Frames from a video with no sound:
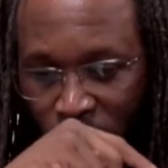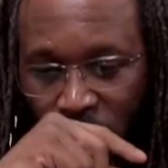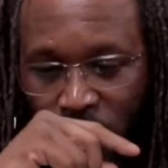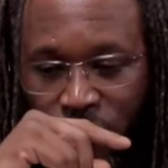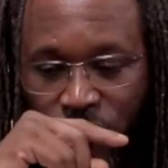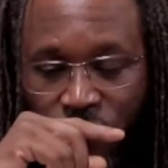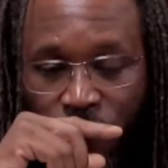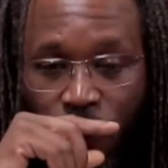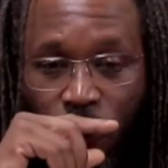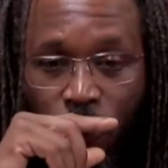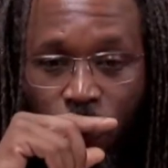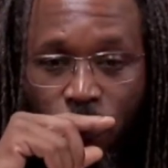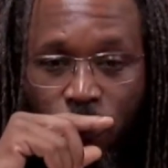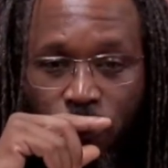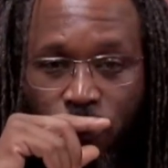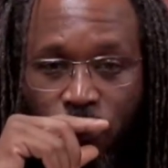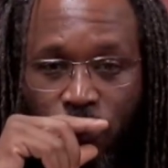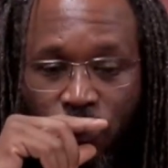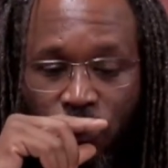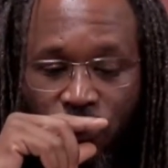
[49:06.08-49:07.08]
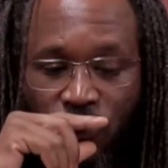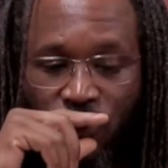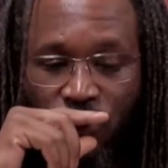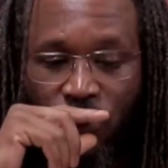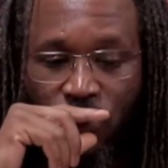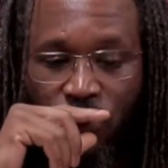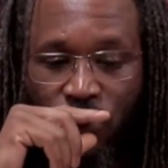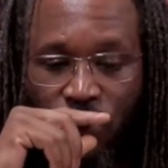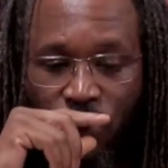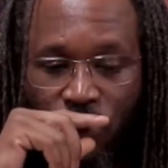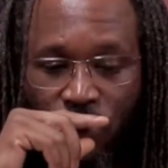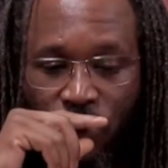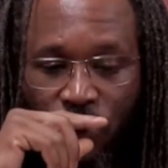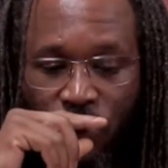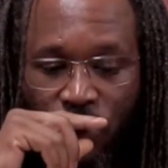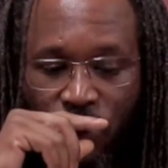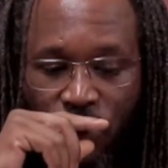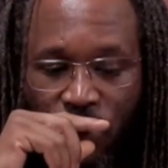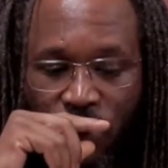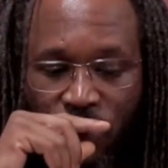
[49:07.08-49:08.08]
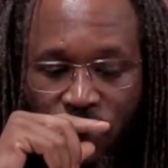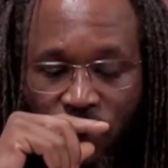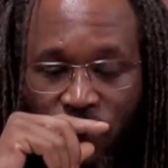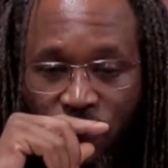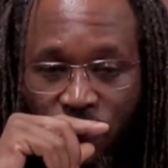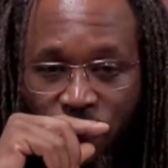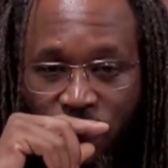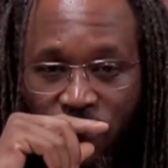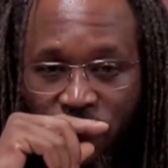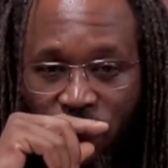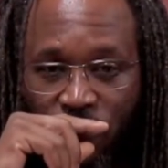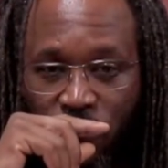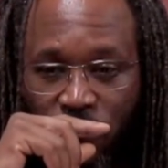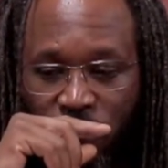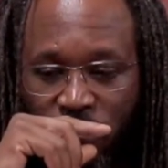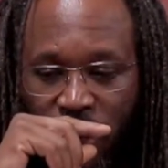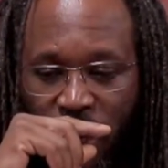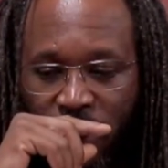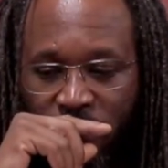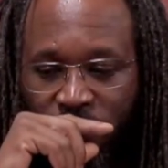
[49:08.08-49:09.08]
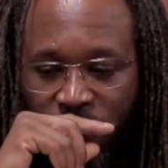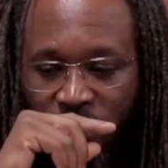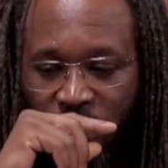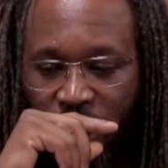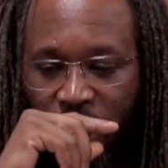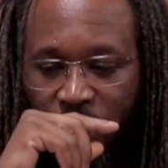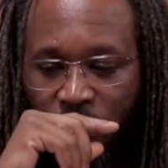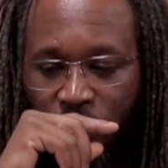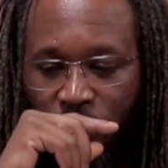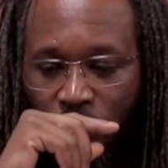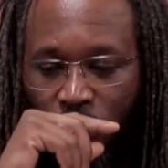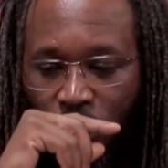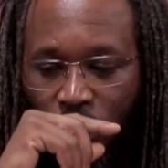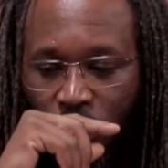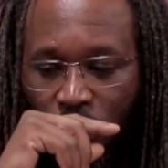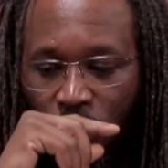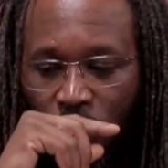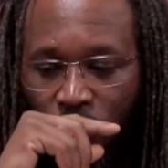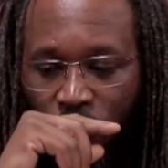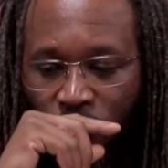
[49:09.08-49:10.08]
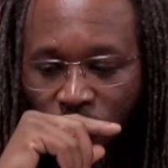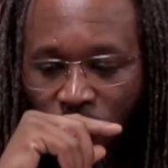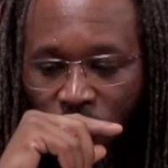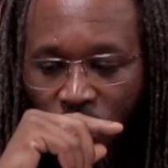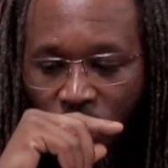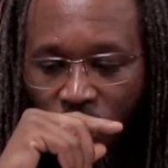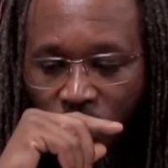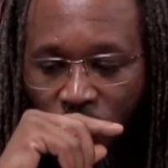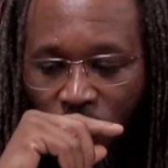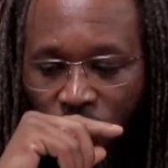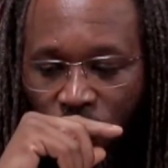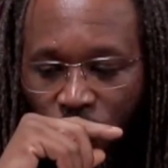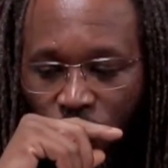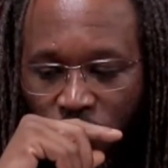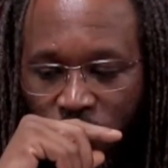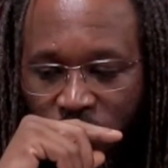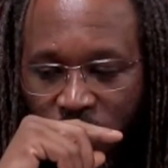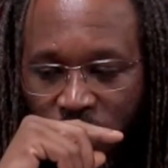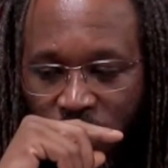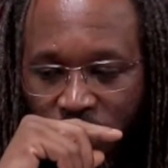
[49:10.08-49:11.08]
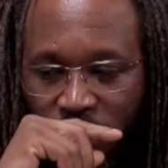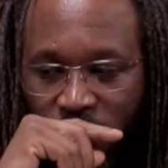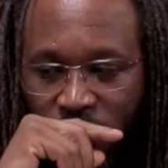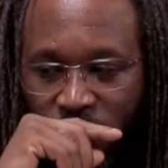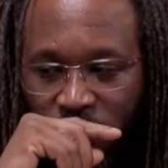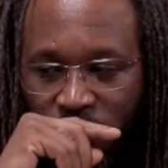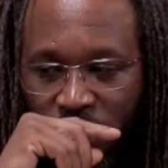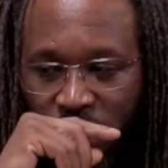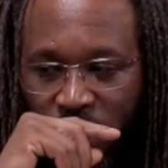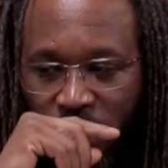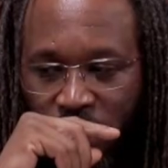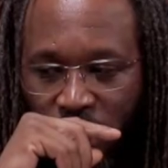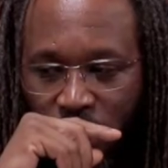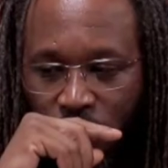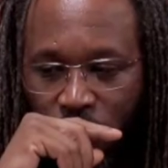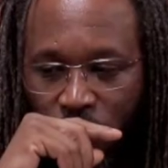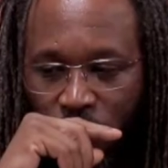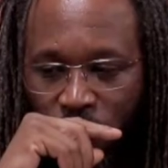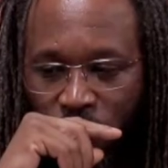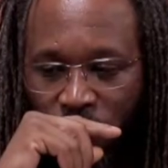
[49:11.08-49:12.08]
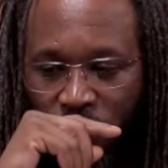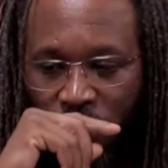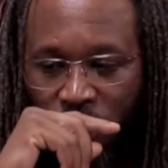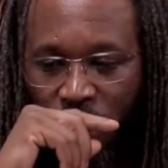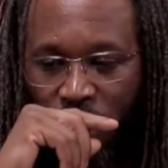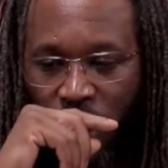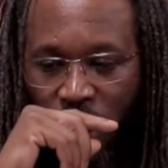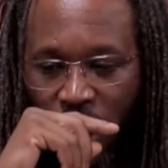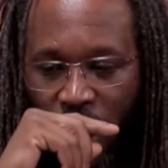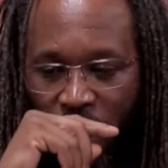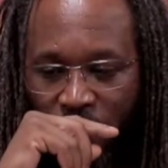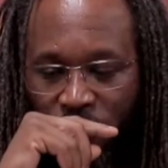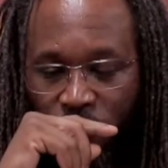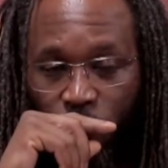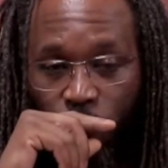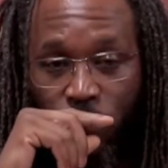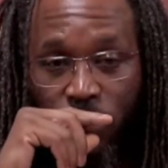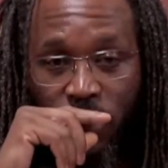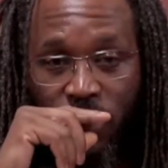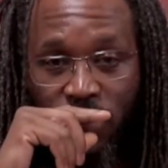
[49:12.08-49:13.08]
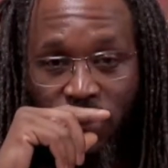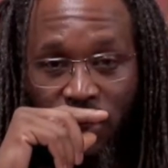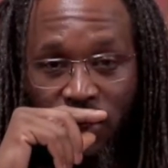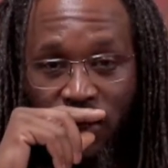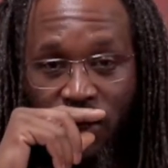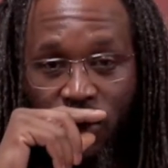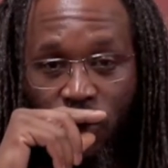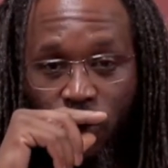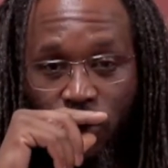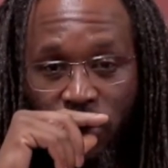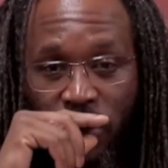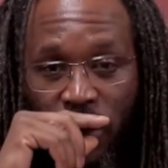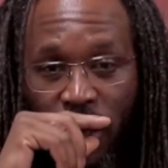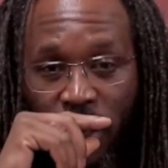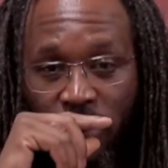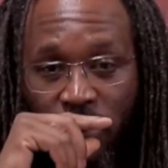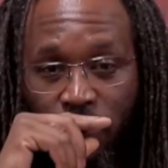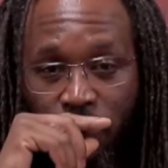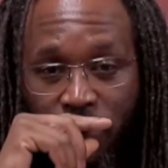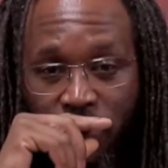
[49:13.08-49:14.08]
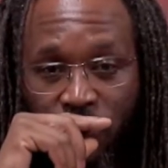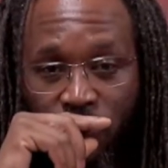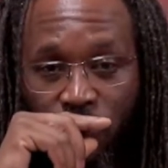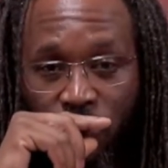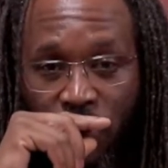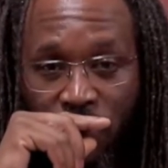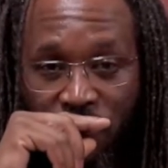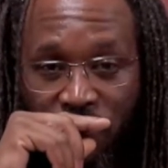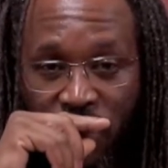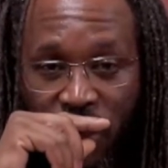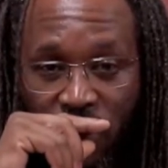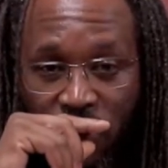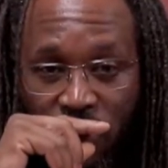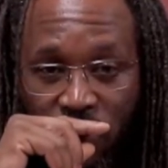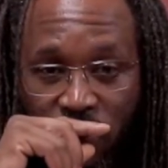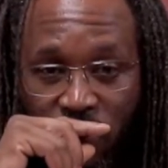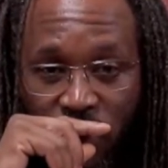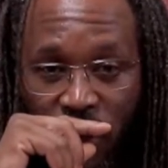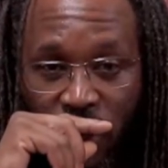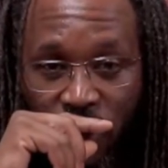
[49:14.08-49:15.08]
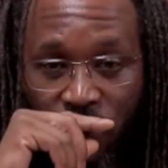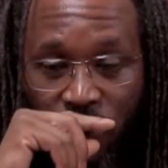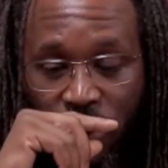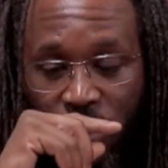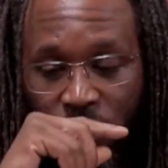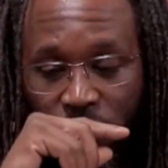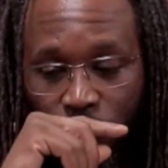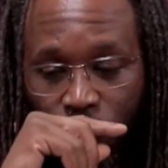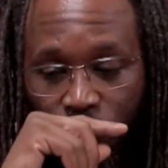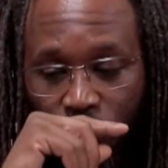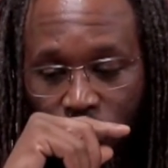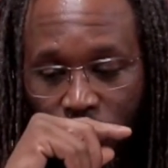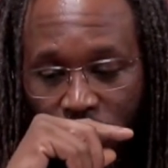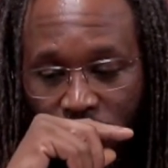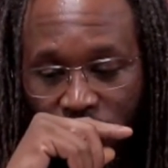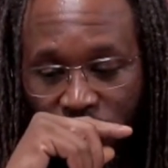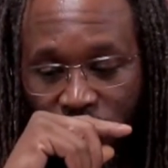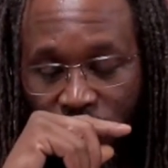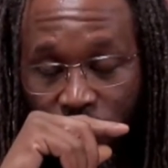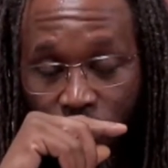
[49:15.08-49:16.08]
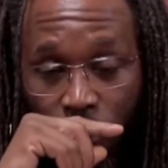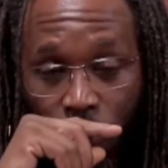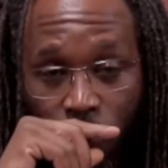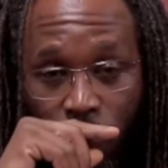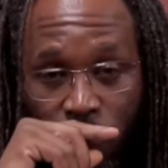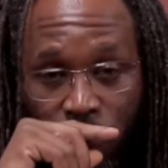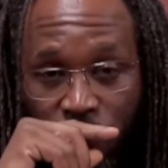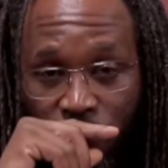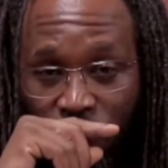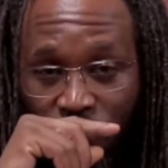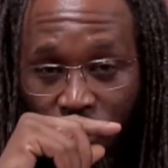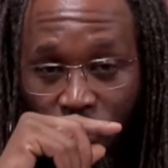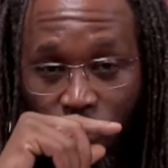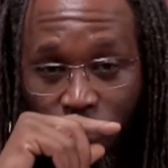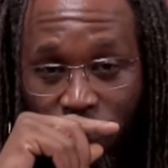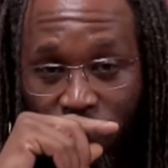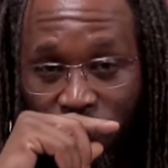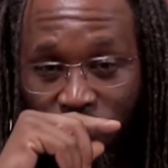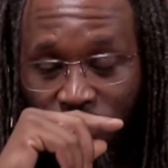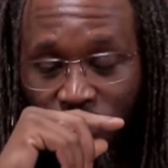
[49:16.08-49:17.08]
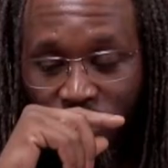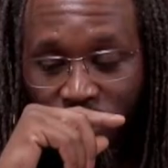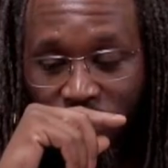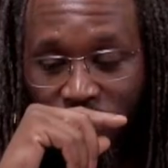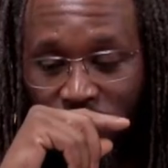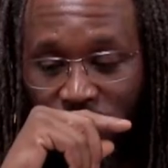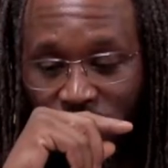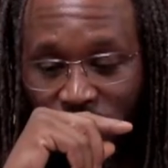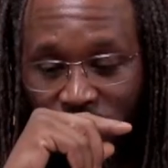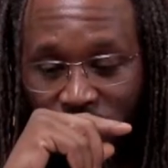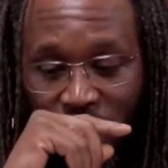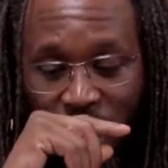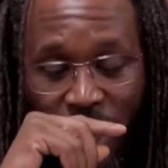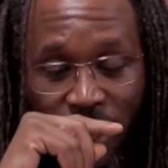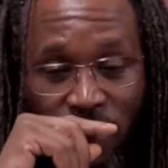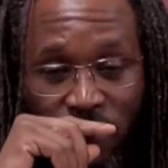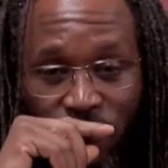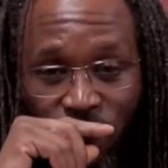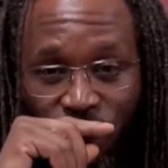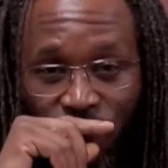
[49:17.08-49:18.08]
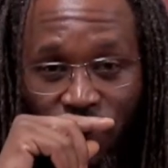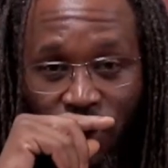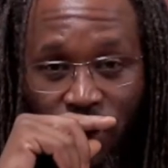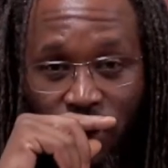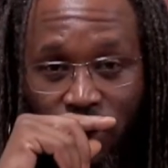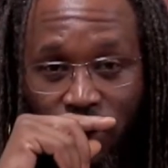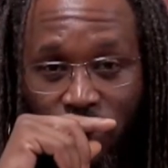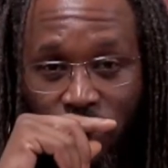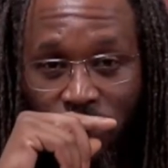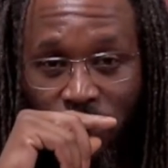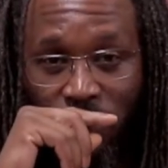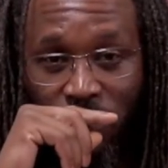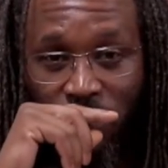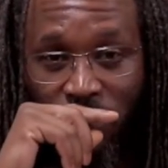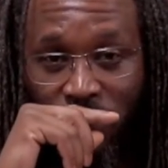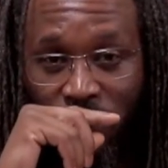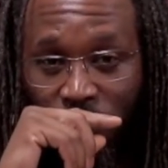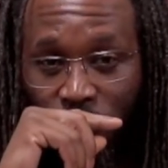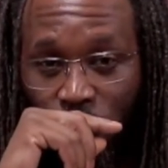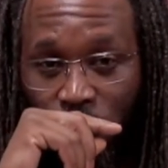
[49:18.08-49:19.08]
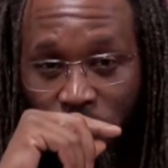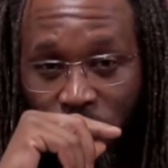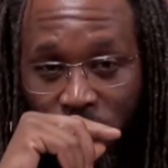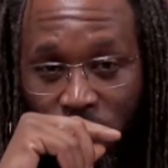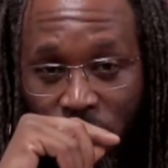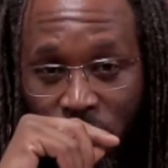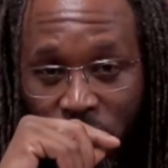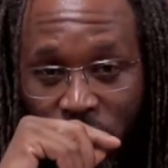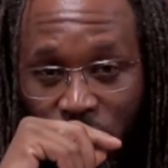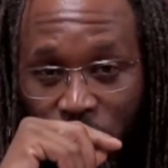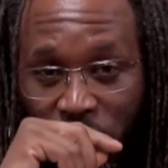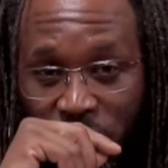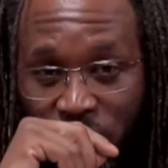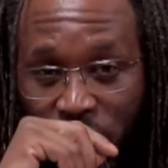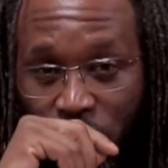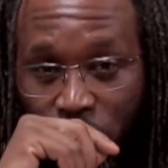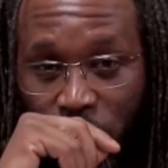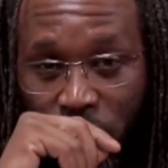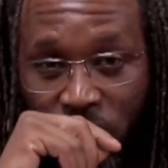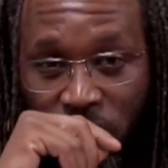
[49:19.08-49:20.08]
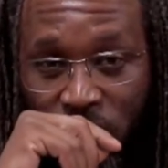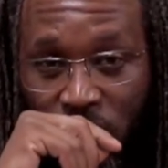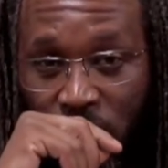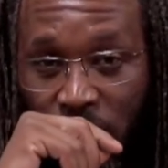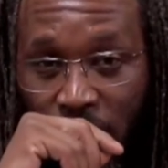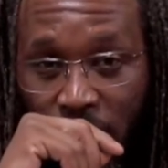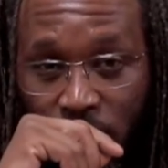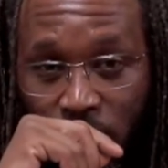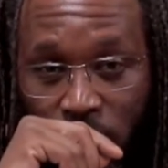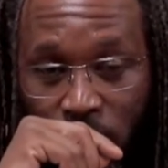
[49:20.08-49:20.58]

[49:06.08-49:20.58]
So this individual takes care of what they need to take care of, and they're willing to deal with the elements, whatever that looks like, right? Where it's snow. Snow is not fun to deal with, especially when it's a lot